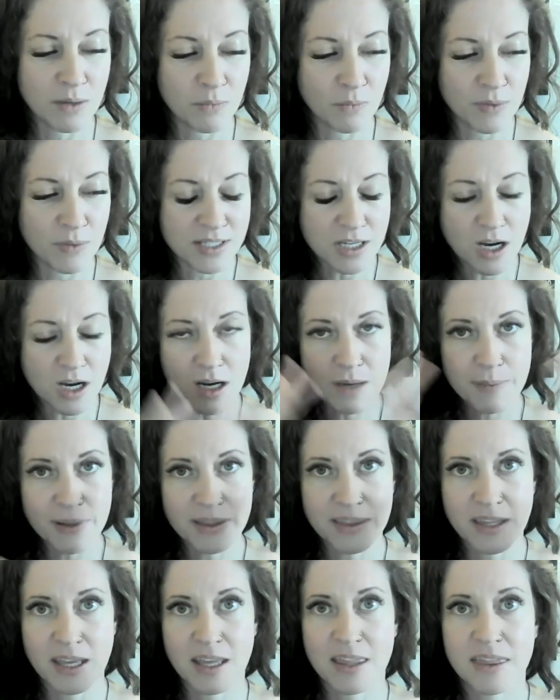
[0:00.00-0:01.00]
when we
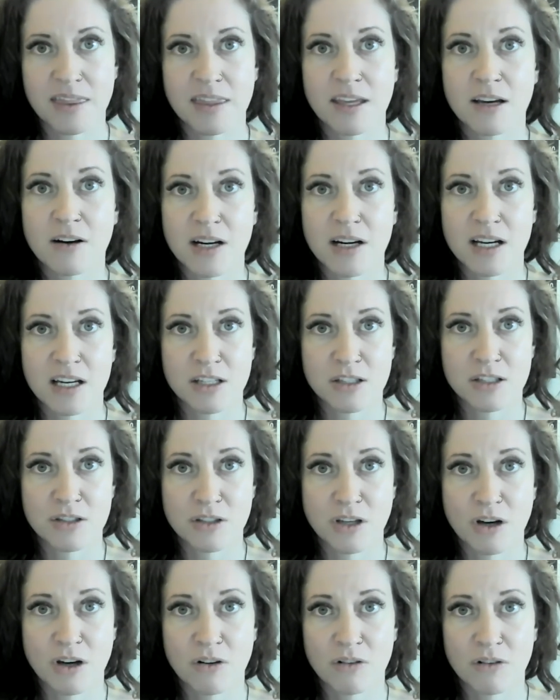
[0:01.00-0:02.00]
talk about the etheric
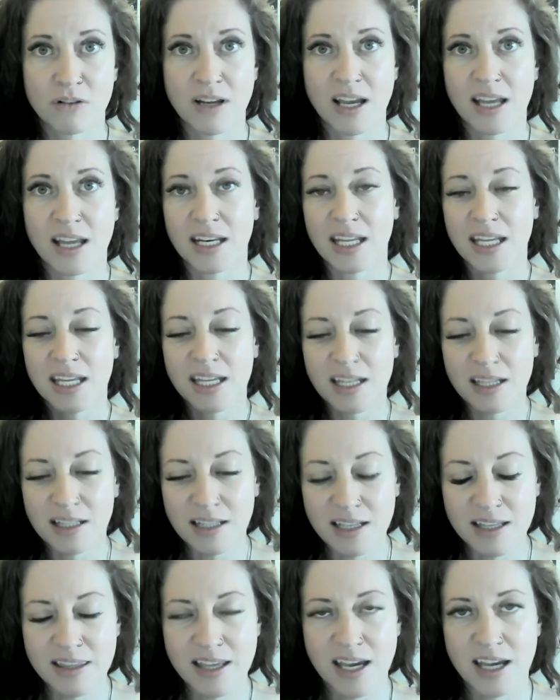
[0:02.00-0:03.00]
zone and
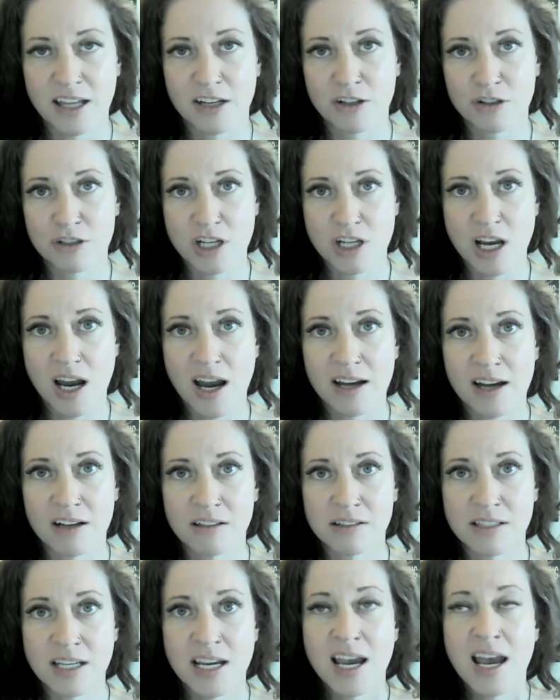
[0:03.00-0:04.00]
healing the inner
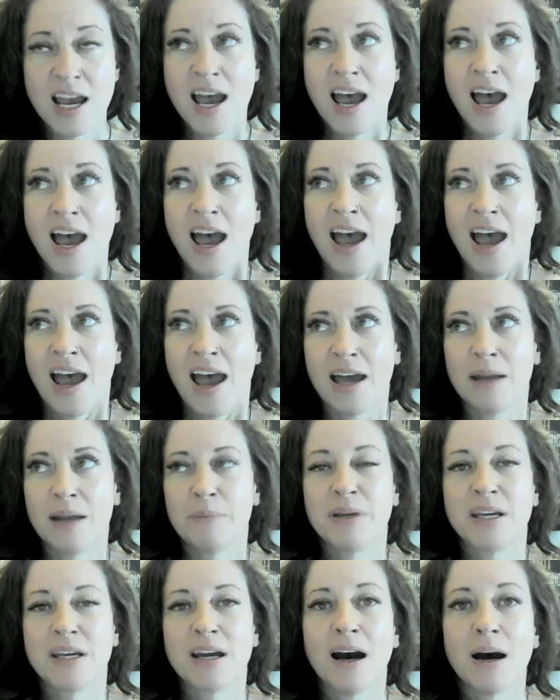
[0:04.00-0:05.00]
child
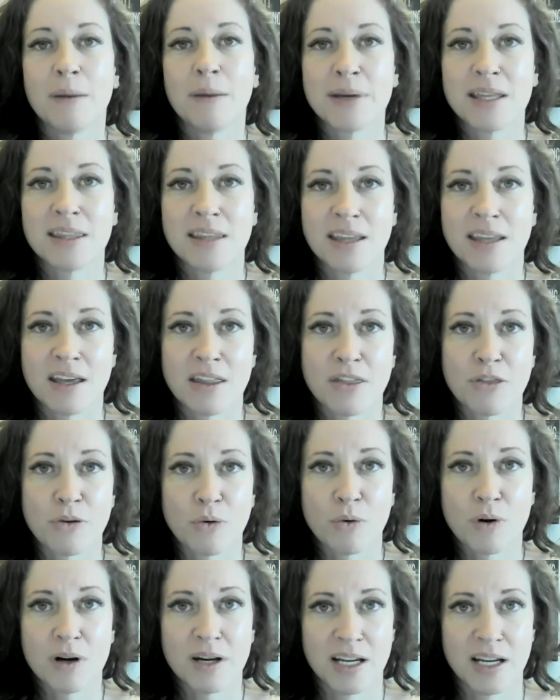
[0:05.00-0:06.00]
and becoming the
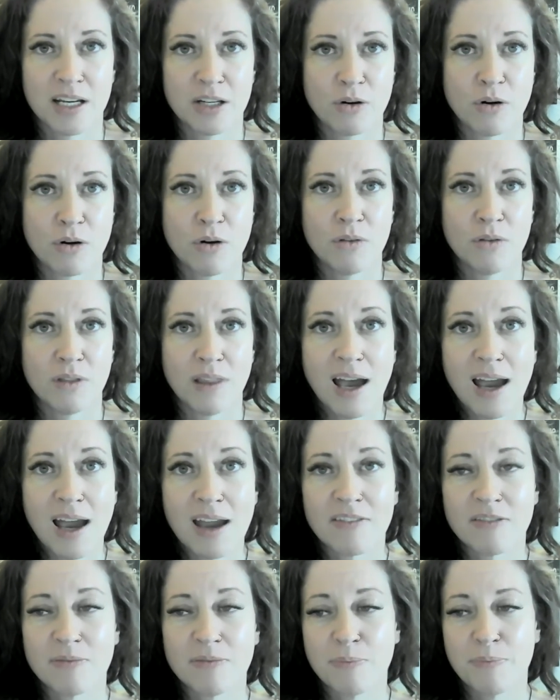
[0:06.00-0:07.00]
authority in your own
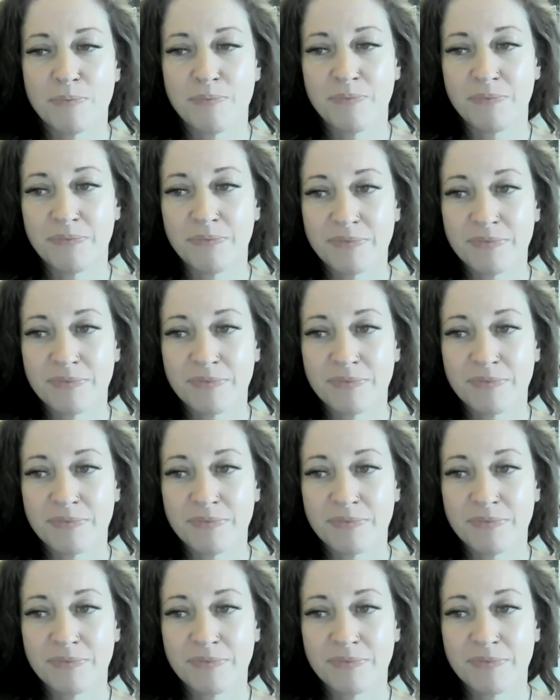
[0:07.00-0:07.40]
life.